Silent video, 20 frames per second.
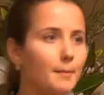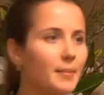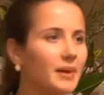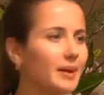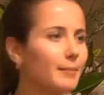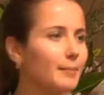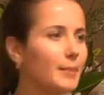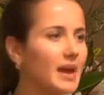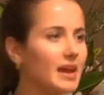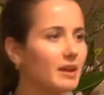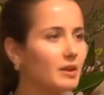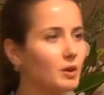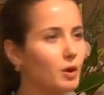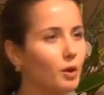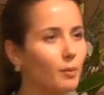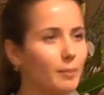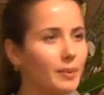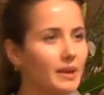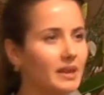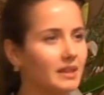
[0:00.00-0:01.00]
but it may
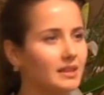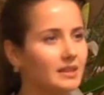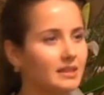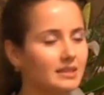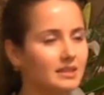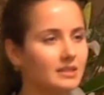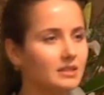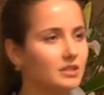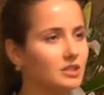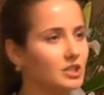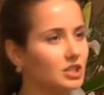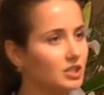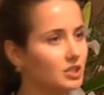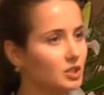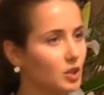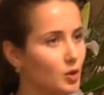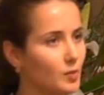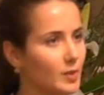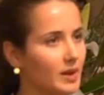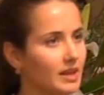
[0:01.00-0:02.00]
not be. There's just
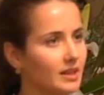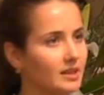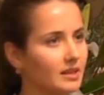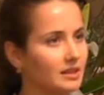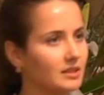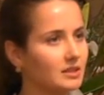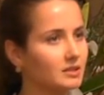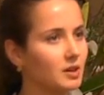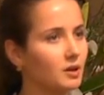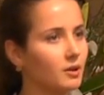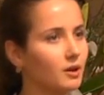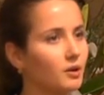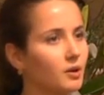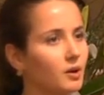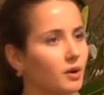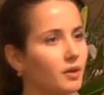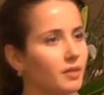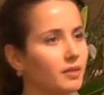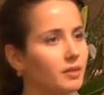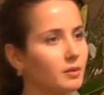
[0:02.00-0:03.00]
so many things going
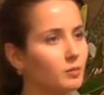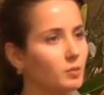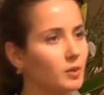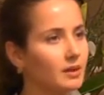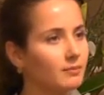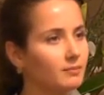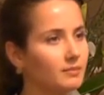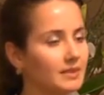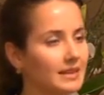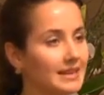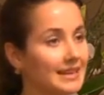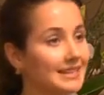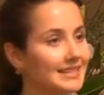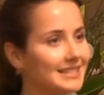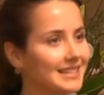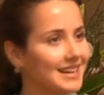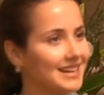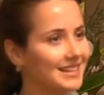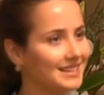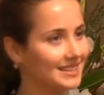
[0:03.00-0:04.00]
on that we need
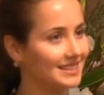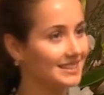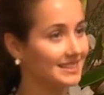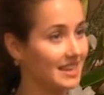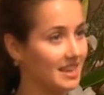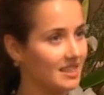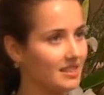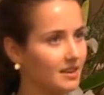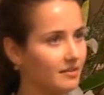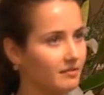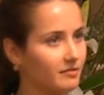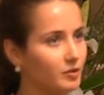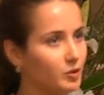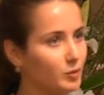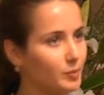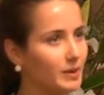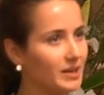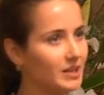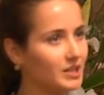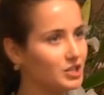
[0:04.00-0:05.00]
to understand that full
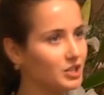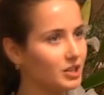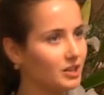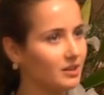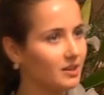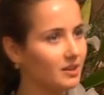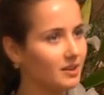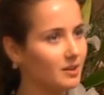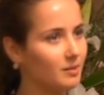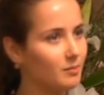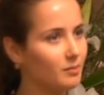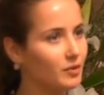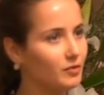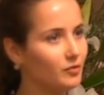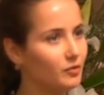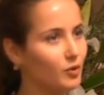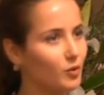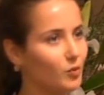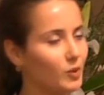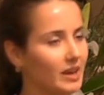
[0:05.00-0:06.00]
picture
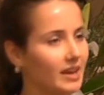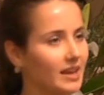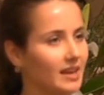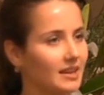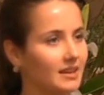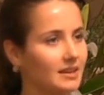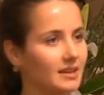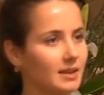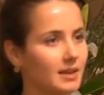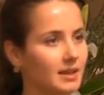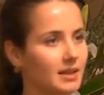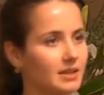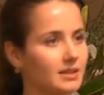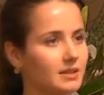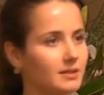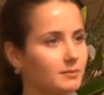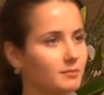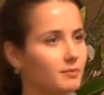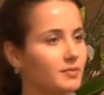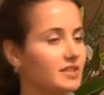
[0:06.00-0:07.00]
before we can
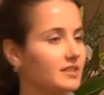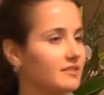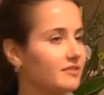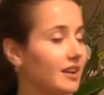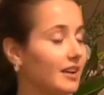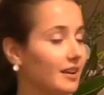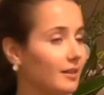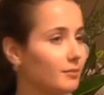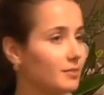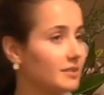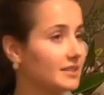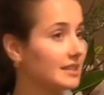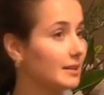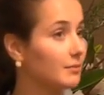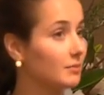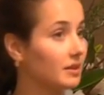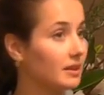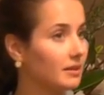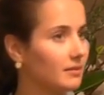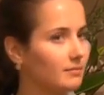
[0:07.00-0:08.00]
develop
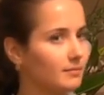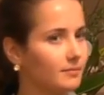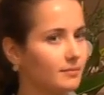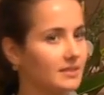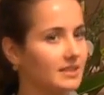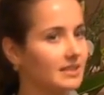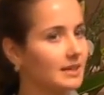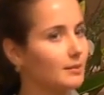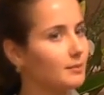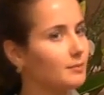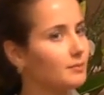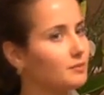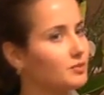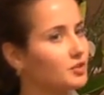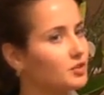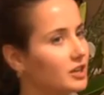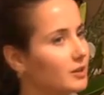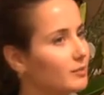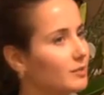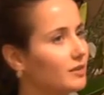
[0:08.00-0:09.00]
some
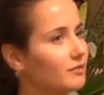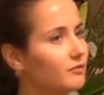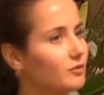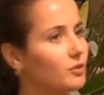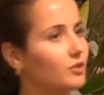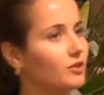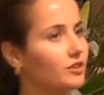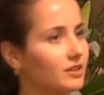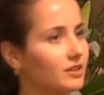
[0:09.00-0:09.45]
treatment for it.